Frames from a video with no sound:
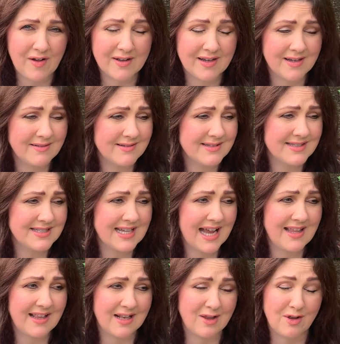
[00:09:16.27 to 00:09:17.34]
I can
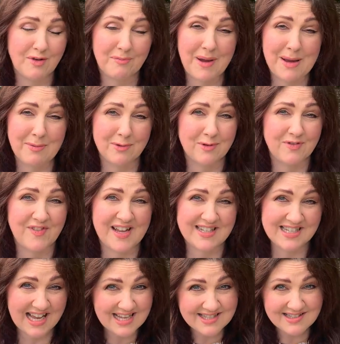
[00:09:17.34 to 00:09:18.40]
say that a lot of people look
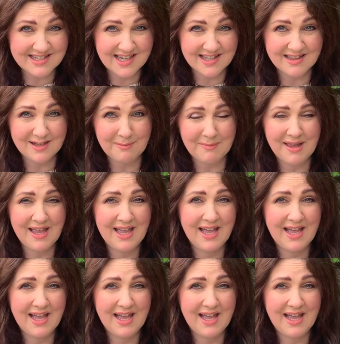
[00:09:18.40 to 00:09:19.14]
fantastic in them,